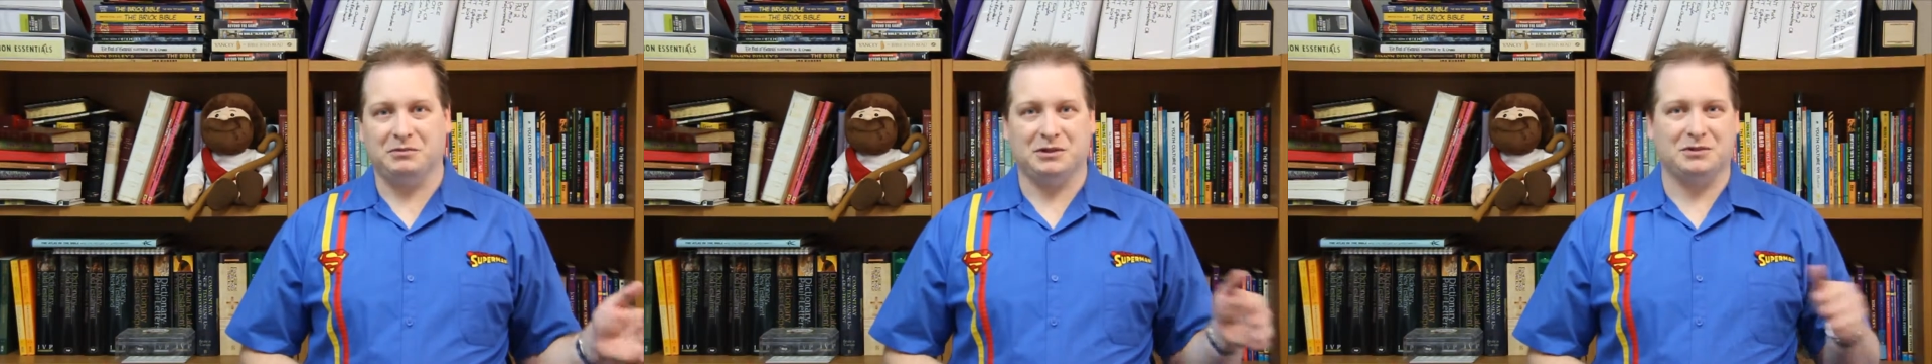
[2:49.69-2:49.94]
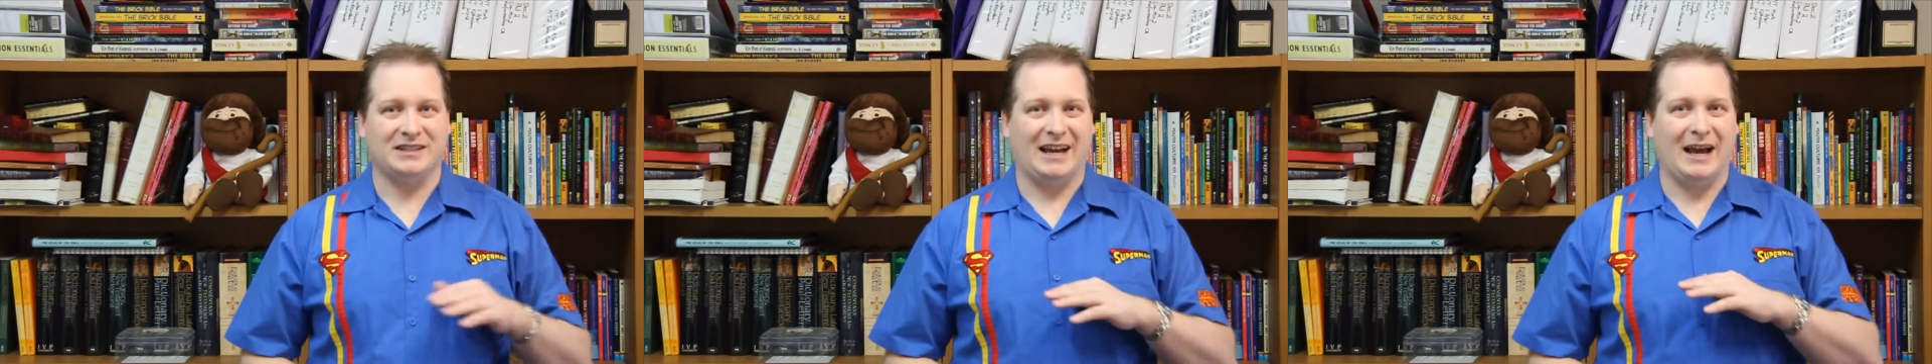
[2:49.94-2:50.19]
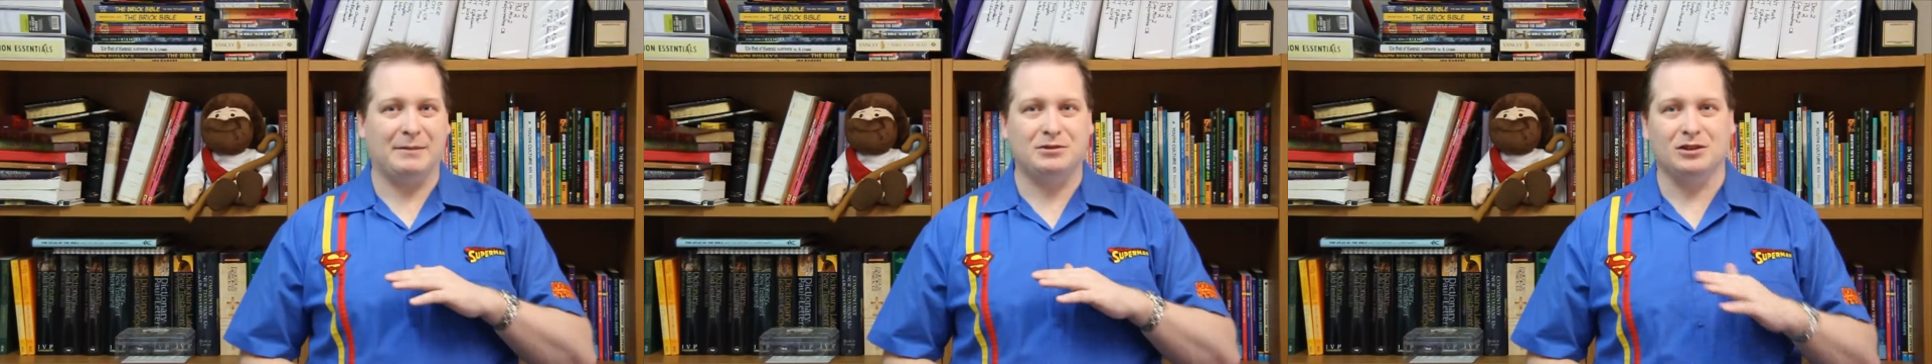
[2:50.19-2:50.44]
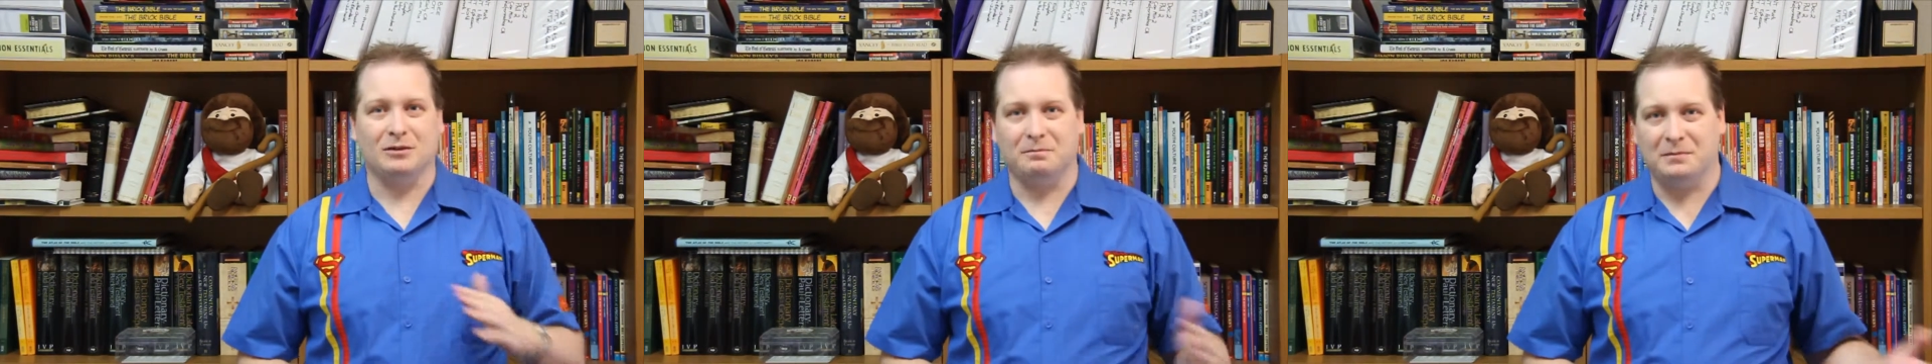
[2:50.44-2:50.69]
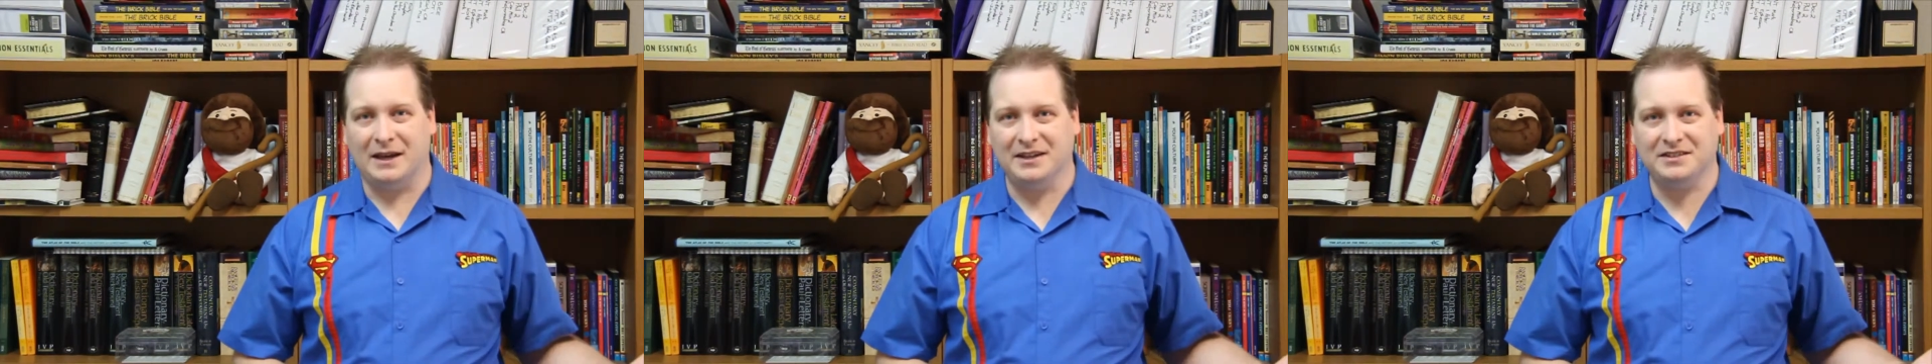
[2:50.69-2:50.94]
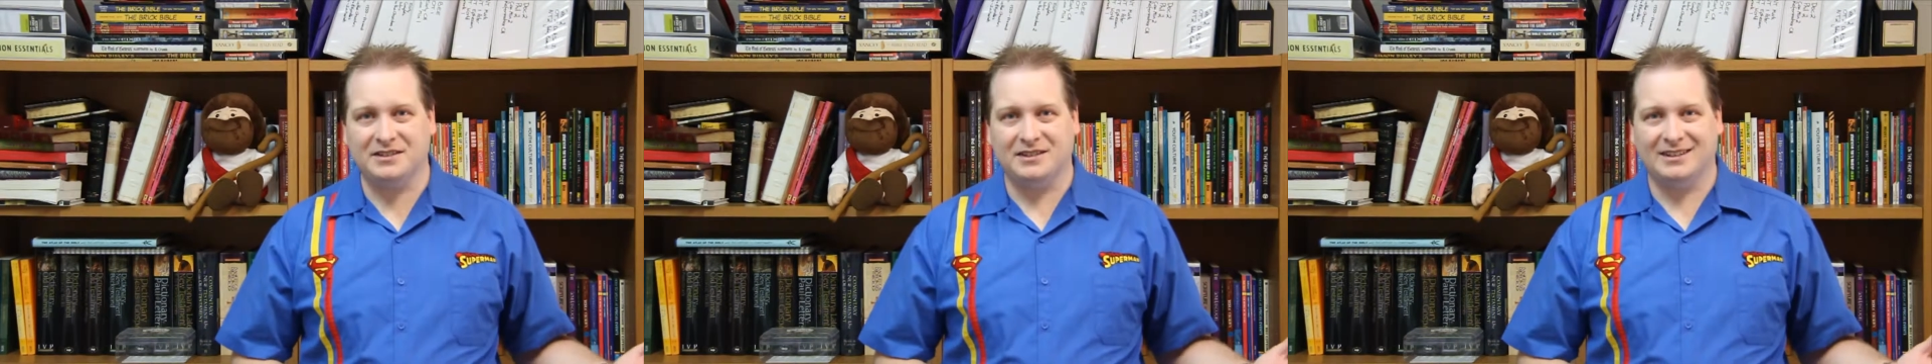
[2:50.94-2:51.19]
which was an absolute
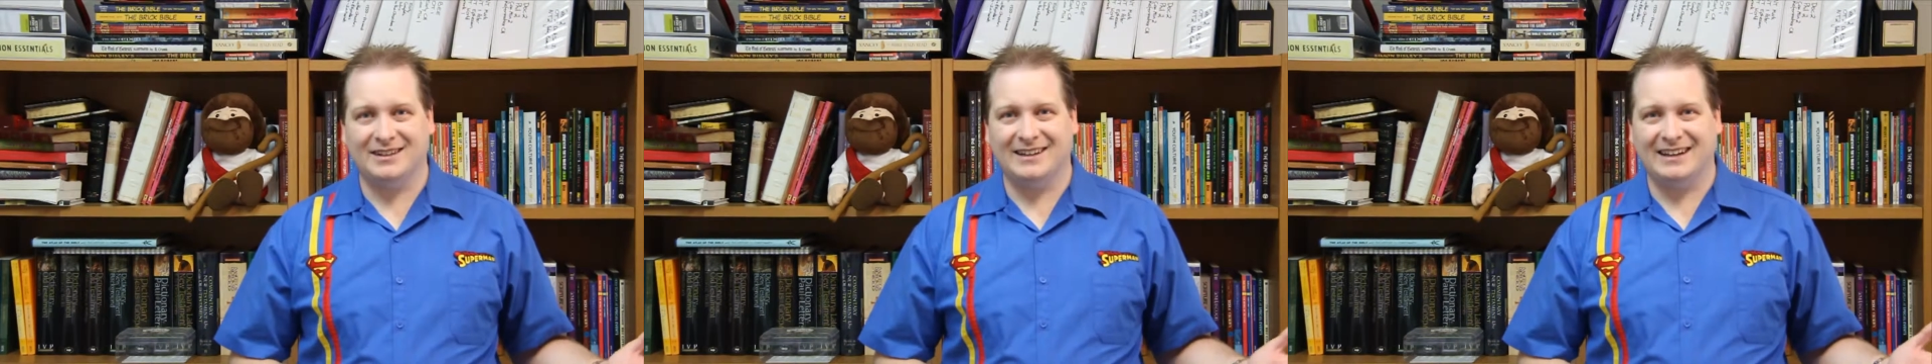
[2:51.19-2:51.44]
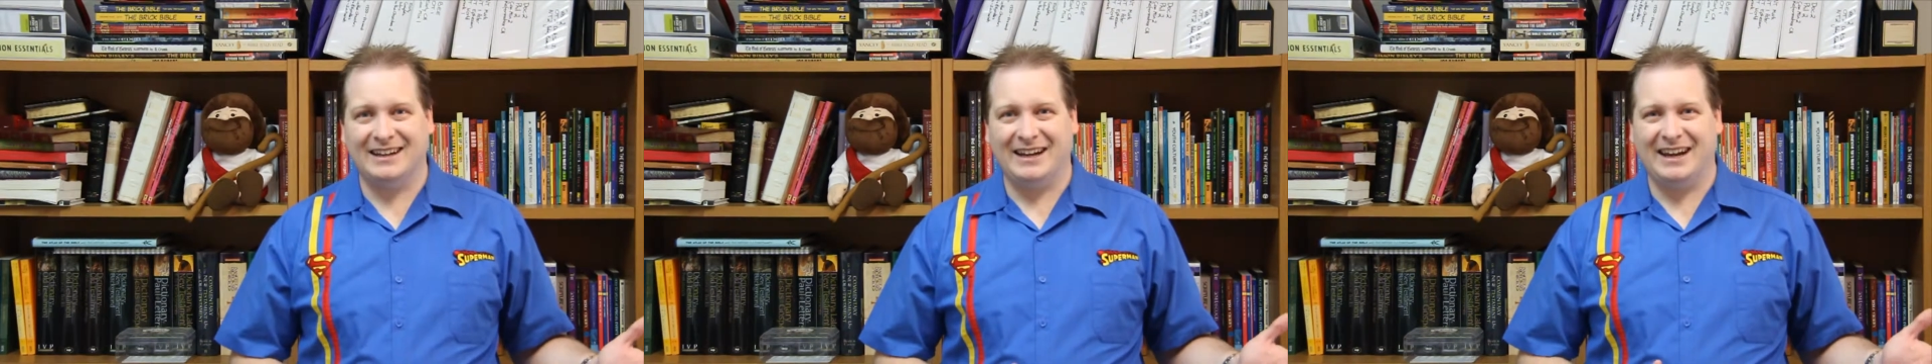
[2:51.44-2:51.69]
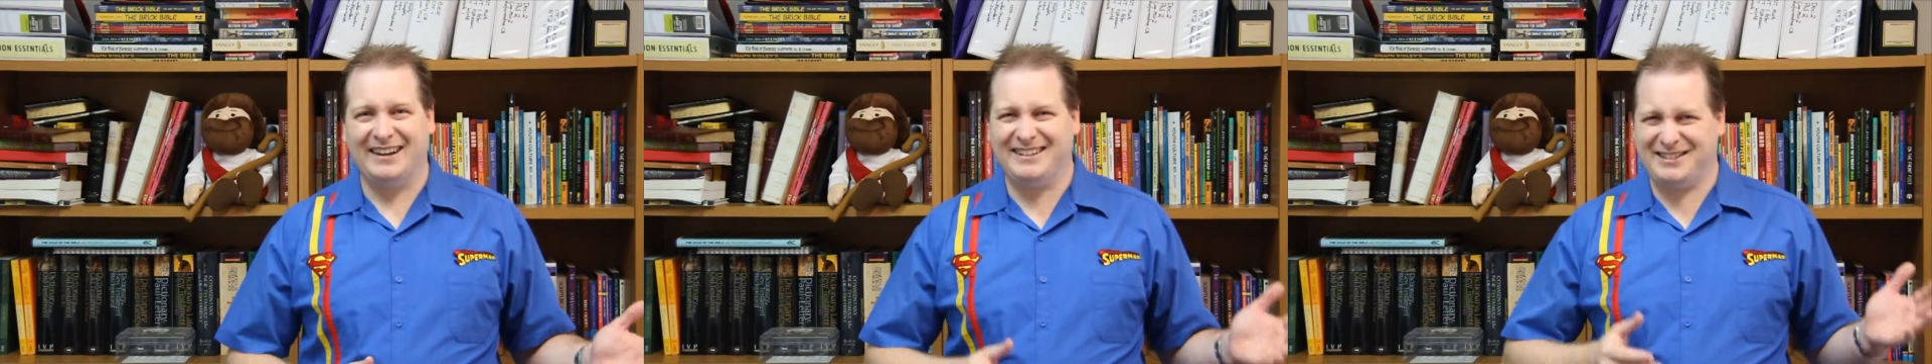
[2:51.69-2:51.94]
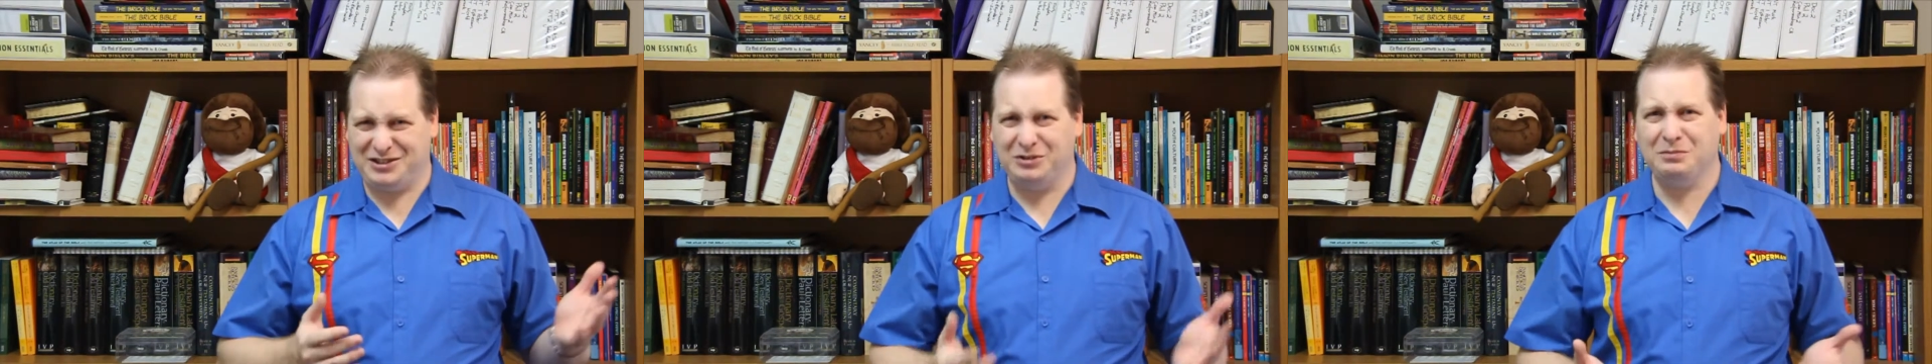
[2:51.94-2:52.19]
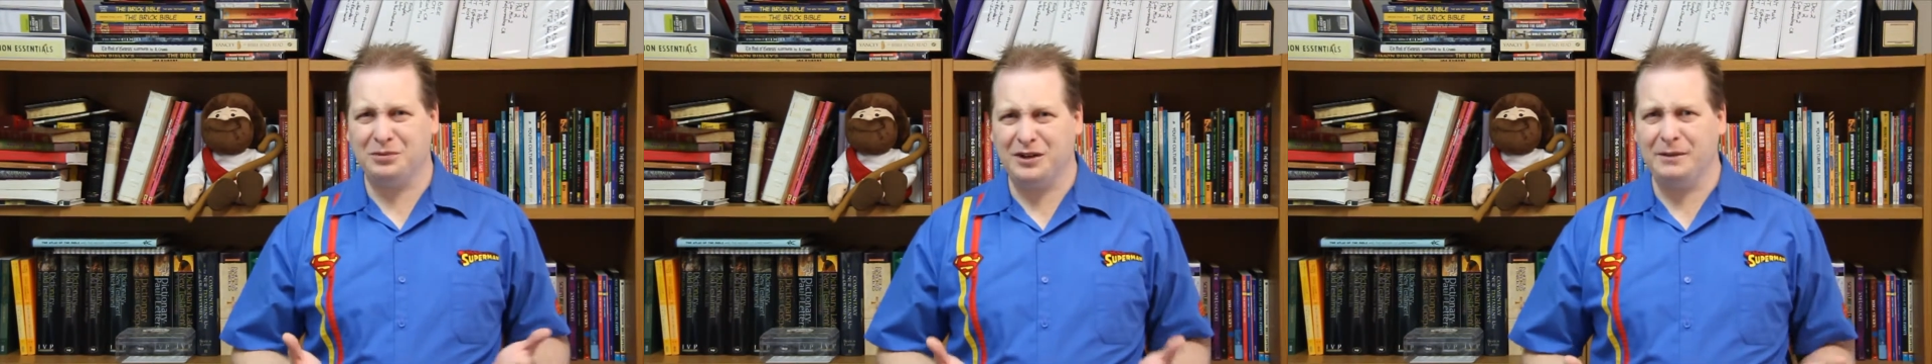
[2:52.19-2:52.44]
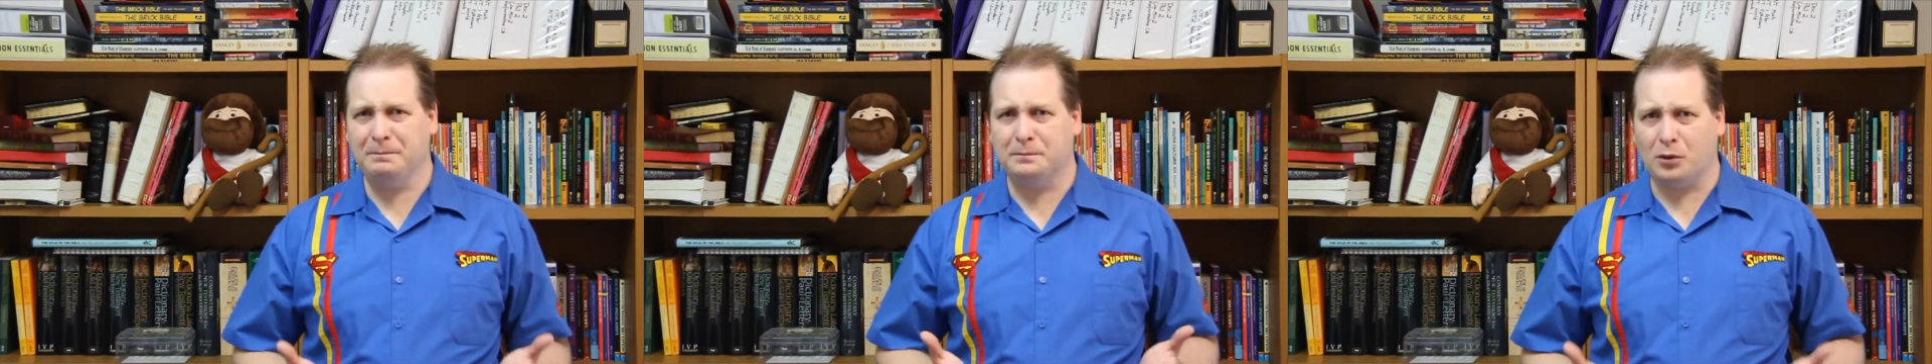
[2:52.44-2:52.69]
mess, it's still
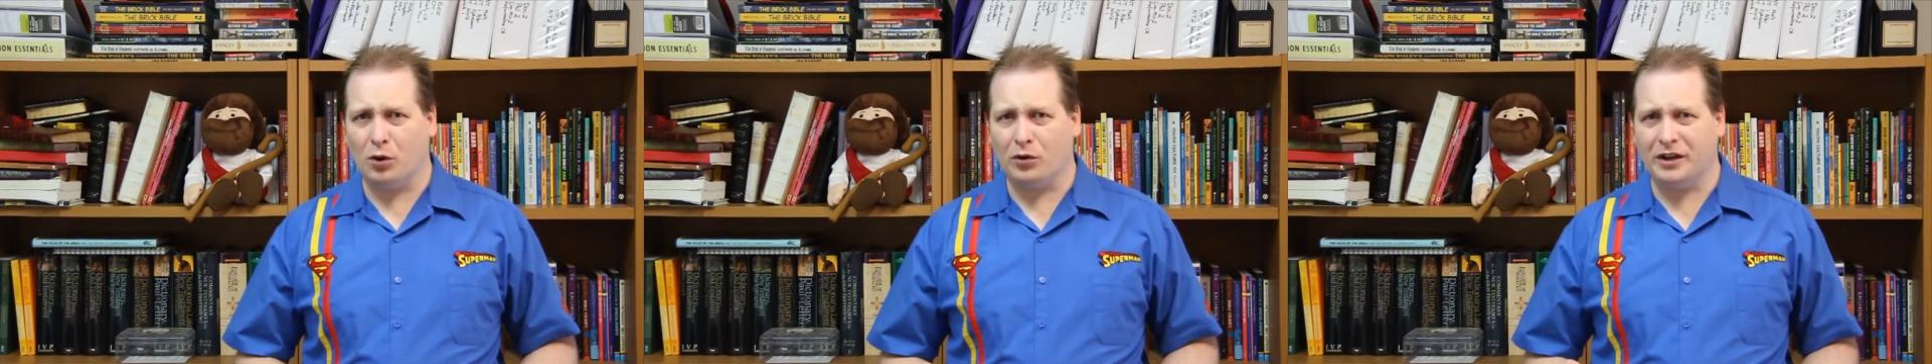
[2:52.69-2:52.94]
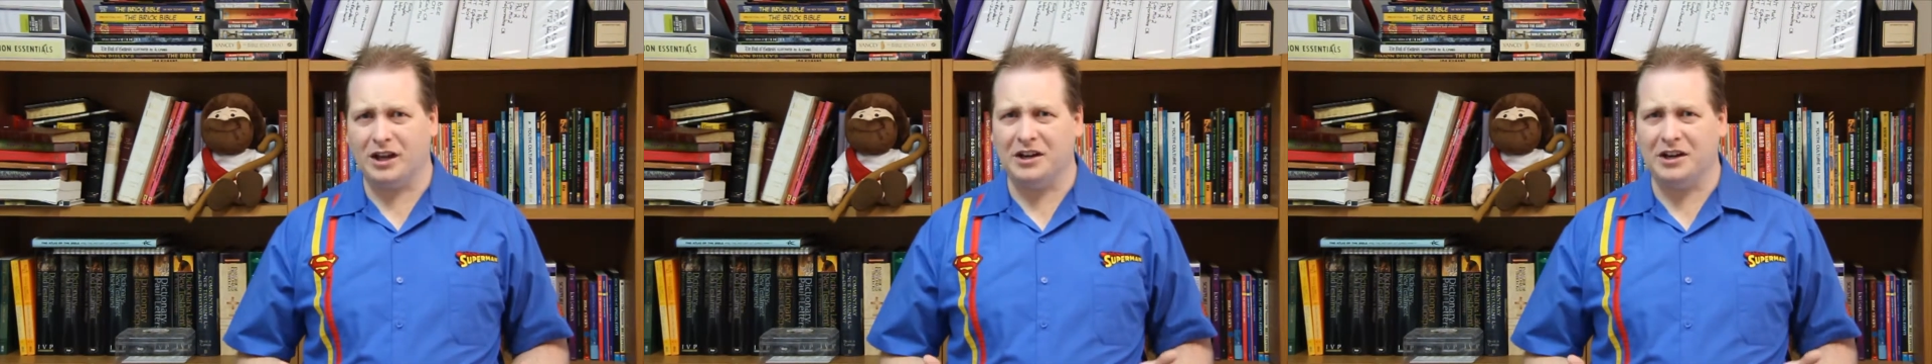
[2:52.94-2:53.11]
pretty boring.